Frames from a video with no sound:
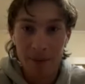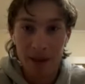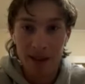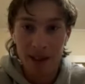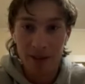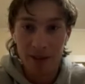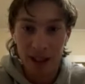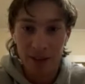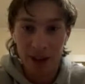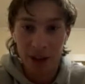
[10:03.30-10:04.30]
He's definitely
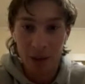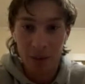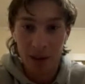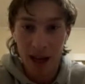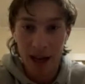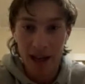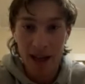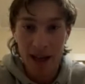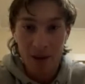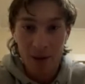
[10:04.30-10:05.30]
a very good player.
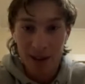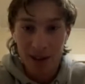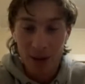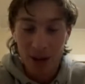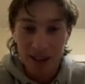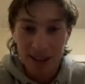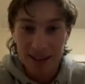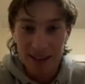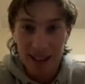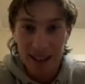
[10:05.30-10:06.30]
One to watch
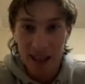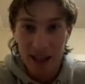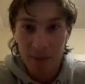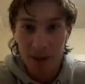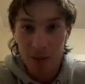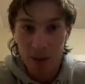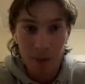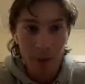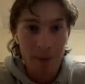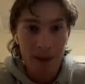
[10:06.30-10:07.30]
this year. He's one of
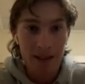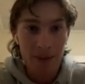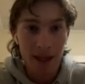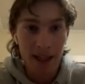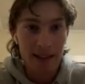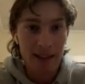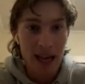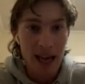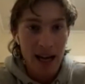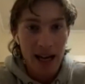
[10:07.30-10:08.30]
my best mates.
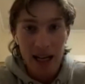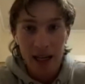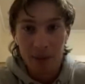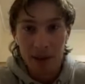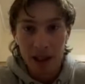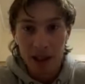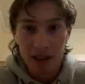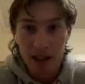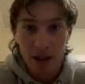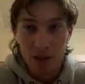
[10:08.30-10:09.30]
And then I
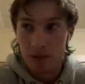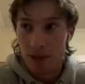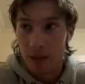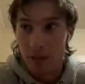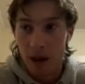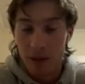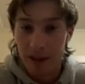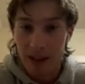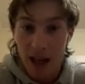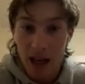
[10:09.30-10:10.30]
gel really well with
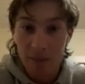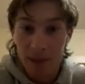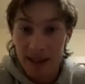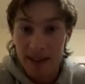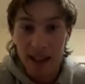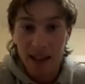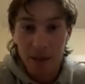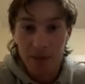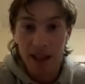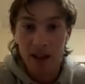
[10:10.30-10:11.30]
Nick Sadler.
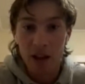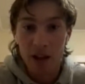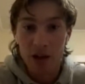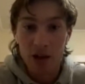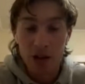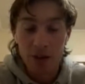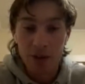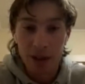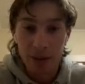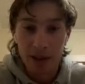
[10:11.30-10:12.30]
Played a lot of junior
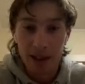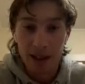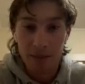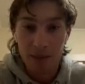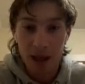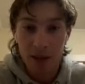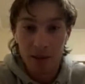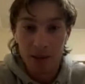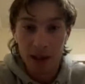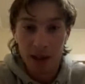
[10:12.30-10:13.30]
footy with him
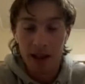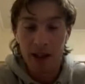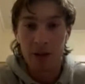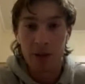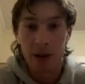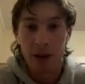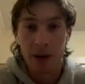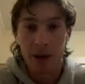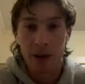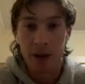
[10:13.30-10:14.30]
with the Glenunga
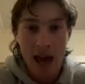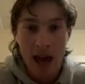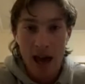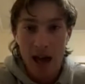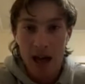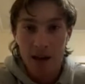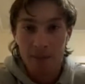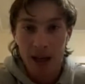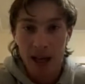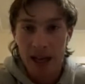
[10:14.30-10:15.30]
Rams.
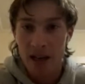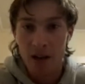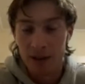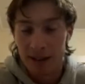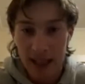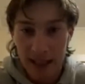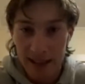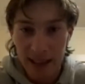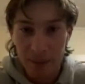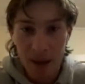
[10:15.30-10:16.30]
And I wouldn't say there's
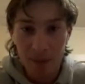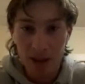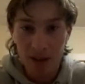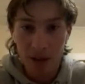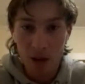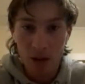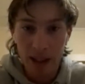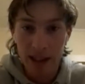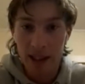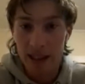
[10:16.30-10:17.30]
any bad blokes at all
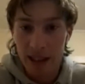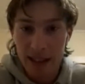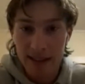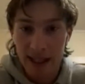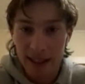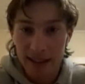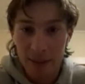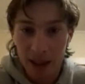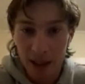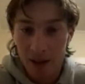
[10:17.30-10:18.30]
in the state
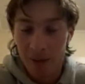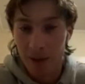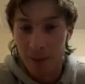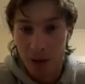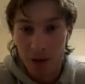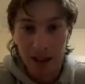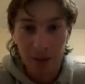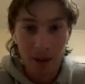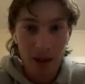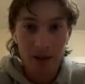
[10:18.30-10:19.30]
team. Get along with them all really
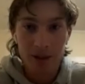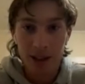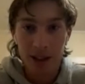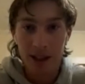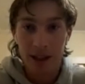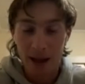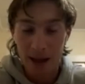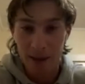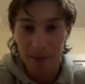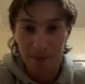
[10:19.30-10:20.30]
well. So
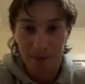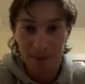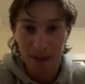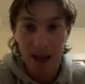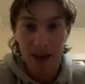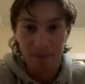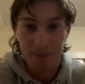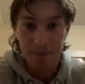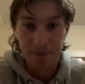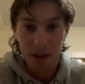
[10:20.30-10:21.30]
yeah,
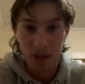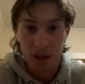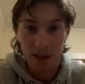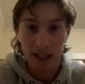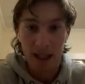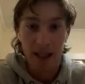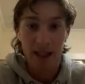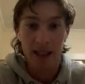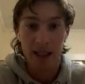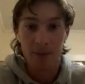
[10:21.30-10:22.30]
good to
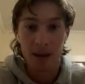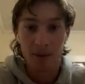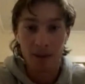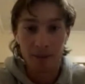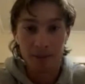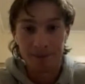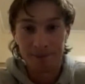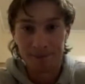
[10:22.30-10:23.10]
keep up with them.